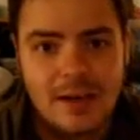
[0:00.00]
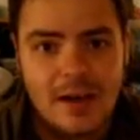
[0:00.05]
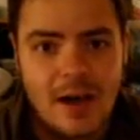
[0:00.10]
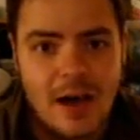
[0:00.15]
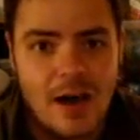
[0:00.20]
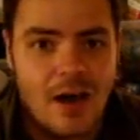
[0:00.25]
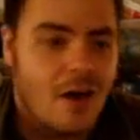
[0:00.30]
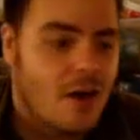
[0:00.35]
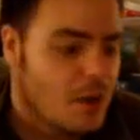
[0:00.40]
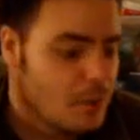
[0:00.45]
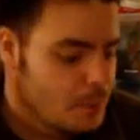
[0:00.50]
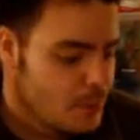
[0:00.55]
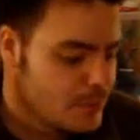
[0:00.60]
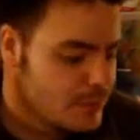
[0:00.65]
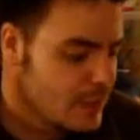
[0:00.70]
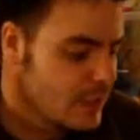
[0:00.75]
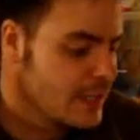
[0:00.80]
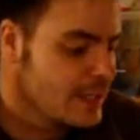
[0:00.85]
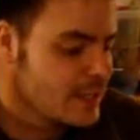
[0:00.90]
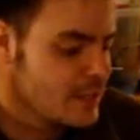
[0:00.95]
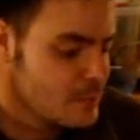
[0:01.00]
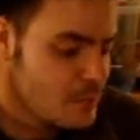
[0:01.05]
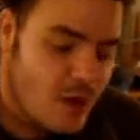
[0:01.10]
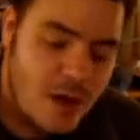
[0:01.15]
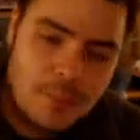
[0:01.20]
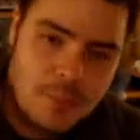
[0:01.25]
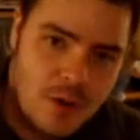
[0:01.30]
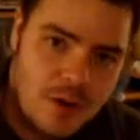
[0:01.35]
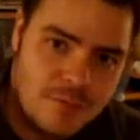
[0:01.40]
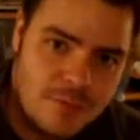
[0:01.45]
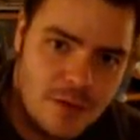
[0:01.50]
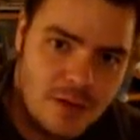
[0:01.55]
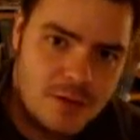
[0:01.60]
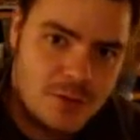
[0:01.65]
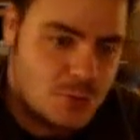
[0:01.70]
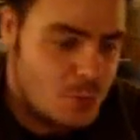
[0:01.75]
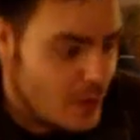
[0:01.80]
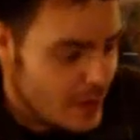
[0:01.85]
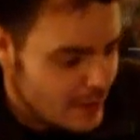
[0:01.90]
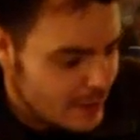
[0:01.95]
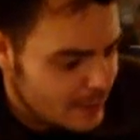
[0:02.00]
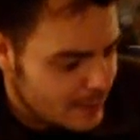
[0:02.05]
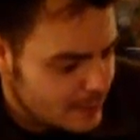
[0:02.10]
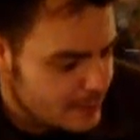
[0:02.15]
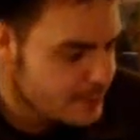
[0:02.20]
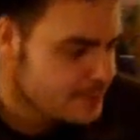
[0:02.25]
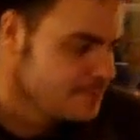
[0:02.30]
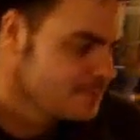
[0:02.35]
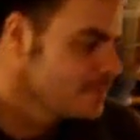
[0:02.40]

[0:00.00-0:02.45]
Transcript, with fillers: I'll put the link in my profile as well.